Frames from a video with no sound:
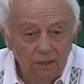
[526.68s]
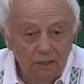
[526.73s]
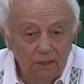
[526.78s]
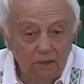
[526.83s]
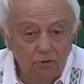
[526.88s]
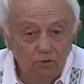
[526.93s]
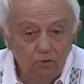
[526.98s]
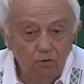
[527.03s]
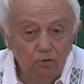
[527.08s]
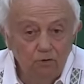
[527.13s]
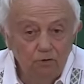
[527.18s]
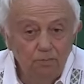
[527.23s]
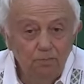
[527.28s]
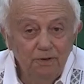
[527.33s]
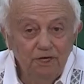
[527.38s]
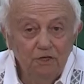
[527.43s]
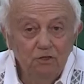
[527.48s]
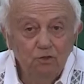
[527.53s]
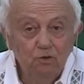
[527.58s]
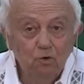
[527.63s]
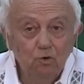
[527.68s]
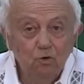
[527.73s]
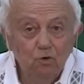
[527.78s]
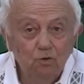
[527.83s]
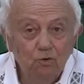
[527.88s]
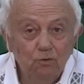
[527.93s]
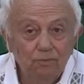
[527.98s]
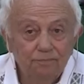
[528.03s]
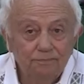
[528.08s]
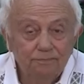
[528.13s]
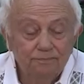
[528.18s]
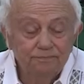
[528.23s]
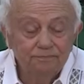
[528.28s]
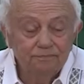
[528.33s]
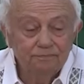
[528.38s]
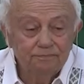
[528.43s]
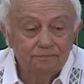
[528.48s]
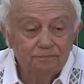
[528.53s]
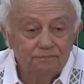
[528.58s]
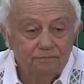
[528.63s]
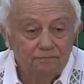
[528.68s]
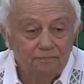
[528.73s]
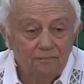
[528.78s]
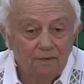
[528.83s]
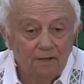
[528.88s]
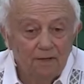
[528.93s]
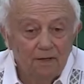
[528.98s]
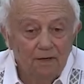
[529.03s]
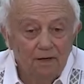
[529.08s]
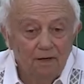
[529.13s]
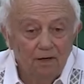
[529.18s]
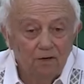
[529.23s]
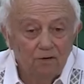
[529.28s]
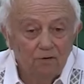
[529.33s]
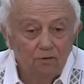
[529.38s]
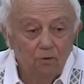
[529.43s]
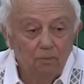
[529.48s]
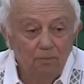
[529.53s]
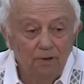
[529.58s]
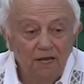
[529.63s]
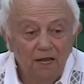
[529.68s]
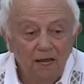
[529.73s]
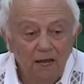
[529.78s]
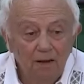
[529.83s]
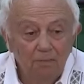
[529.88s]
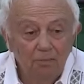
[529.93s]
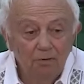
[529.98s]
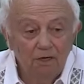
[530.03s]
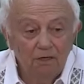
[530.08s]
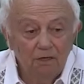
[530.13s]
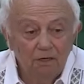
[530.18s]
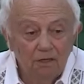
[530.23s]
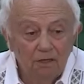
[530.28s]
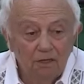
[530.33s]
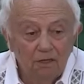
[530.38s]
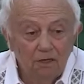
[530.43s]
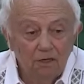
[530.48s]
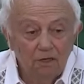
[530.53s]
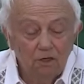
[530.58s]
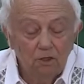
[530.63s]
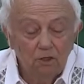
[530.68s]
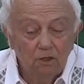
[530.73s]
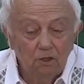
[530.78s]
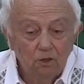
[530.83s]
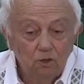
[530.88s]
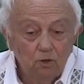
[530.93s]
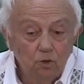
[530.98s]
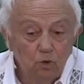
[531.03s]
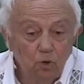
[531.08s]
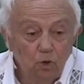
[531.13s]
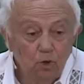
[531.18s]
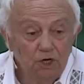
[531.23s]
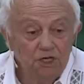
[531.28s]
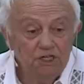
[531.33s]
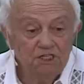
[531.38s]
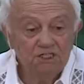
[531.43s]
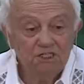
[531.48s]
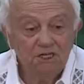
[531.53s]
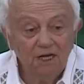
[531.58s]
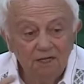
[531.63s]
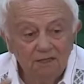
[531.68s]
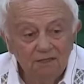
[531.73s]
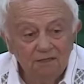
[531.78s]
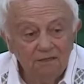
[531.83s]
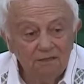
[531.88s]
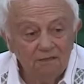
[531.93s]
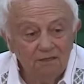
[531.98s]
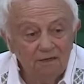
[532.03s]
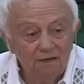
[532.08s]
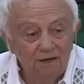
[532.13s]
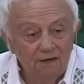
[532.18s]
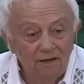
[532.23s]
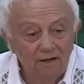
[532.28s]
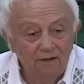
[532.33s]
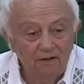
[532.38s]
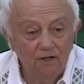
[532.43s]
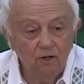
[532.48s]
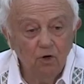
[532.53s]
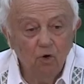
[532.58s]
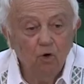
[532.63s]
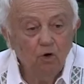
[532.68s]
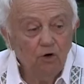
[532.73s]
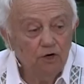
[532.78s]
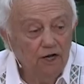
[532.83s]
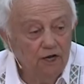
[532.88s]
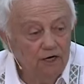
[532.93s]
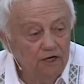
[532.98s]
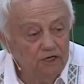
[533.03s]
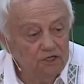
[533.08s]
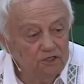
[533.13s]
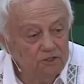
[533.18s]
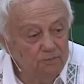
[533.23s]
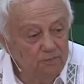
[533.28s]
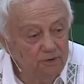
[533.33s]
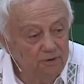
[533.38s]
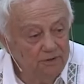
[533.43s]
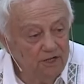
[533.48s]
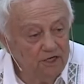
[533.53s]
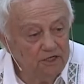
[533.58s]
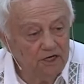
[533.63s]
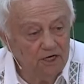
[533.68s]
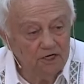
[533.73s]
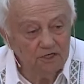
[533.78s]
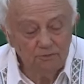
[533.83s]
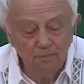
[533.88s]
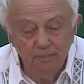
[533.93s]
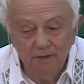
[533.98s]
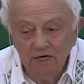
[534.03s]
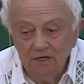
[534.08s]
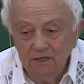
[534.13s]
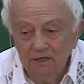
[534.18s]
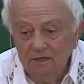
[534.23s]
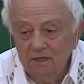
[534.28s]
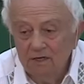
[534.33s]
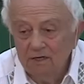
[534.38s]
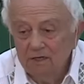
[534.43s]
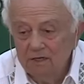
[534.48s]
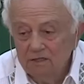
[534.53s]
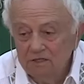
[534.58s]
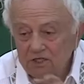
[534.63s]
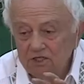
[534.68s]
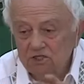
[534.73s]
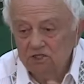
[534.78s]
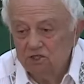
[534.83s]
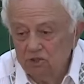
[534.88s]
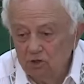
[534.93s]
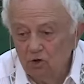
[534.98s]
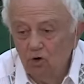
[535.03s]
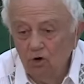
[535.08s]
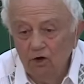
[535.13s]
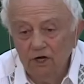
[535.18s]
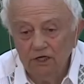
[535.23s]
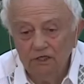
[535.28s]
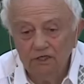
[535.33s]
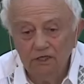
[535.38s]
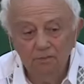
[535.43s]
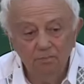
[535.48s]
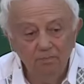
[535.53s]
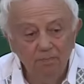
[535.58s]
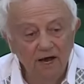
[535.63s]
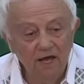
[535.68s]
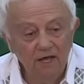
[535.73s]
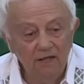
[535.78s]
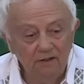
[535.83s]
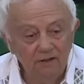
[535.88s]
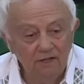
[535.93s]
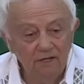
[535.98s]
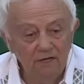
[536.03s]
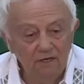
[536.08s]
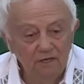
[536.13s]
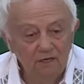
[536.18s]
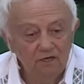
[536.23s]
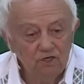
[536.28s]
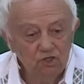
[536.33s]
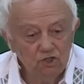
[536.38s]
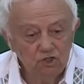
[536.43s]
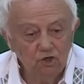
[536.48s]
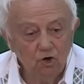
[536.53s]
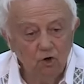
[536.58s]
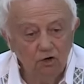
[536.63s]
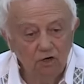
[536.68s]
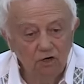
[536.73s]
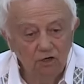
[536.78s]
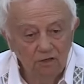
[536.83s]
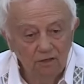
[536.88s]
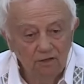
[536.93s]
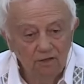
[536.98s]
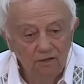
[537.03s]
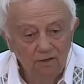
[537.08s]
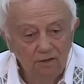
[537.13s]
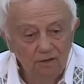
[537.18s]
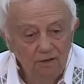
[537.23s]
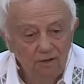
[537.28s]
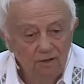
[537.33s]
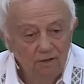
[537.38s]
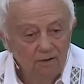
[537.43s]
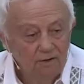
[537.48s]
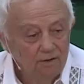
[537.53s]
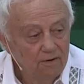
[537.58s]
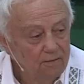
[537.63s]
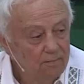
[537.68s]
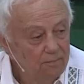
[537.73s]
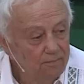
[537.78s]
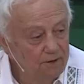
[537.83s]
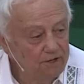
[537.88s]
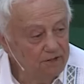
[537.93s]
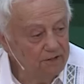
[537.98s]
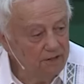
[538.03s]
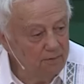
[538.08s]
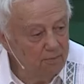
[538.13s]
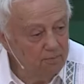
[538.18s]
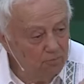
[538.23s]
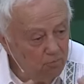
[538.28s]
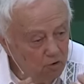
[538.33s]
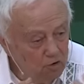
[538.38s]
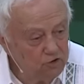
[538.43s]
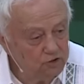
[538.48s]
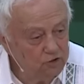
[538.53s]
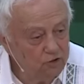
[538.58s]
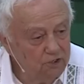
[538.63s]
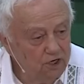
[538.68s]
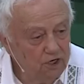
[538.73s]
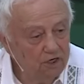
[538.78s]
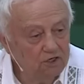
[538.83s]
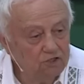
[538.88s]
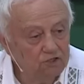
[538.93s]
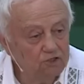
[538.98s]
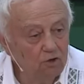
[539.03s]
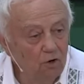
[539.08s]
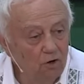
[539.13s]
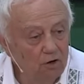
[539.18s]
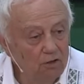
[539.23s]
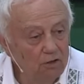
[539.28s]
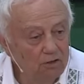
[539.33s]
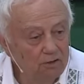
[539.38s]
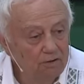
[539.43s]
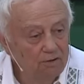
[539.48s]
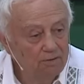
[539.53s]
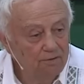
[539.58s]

it would be to, to be able to reset the organism that has been destroyed by the shock, by the emotional shock.